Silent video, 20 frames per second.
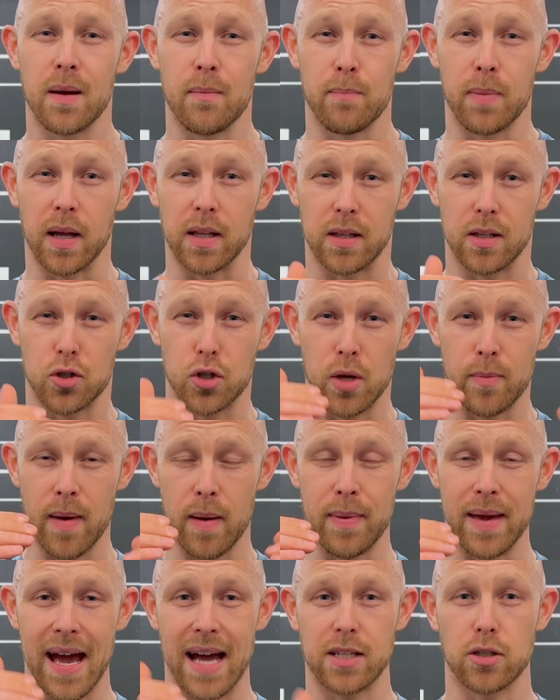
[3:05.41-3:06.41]
but she
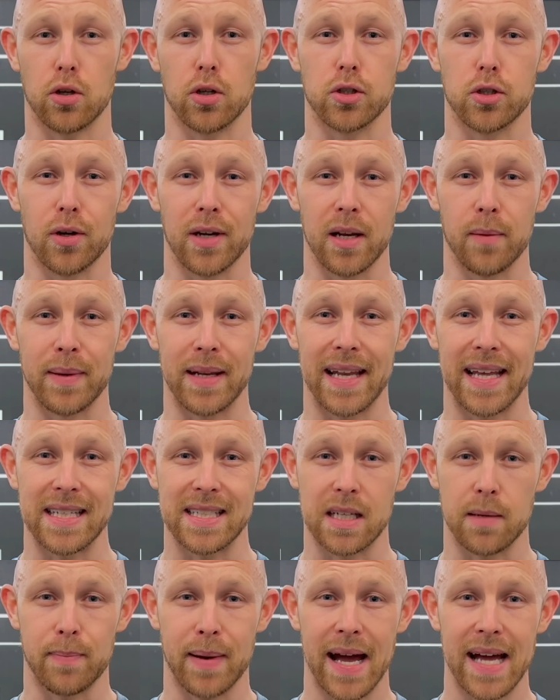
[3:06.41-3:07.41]
maybe has also a little bit less
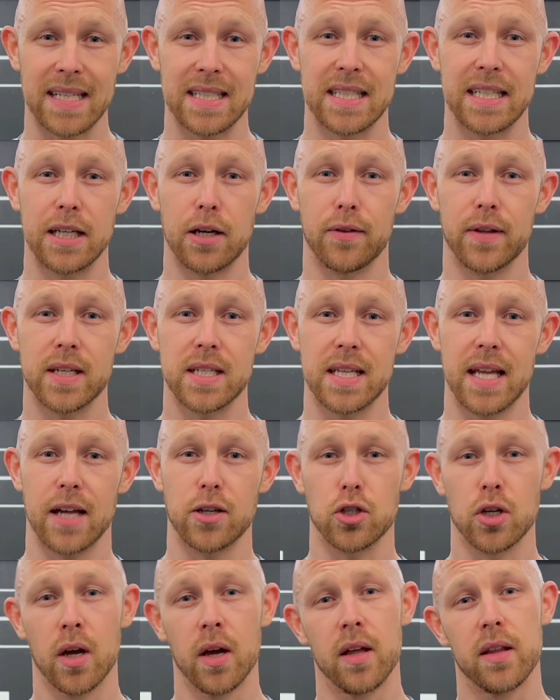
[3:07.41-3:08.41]
capacity on the
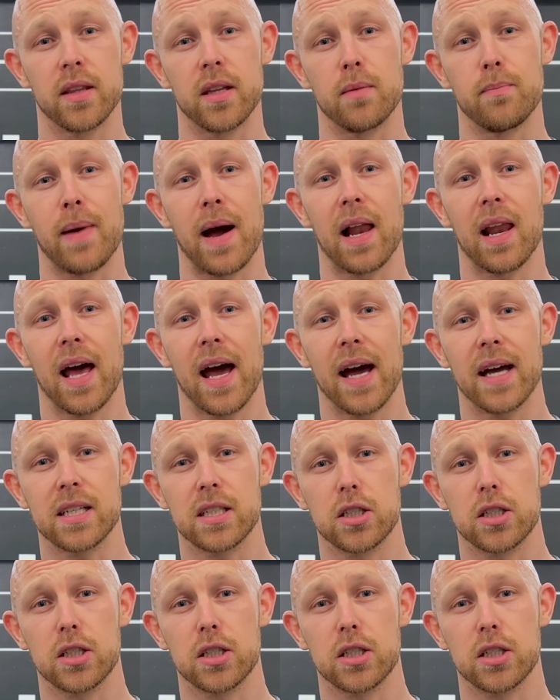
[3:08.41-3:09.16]
snatch than Mal has.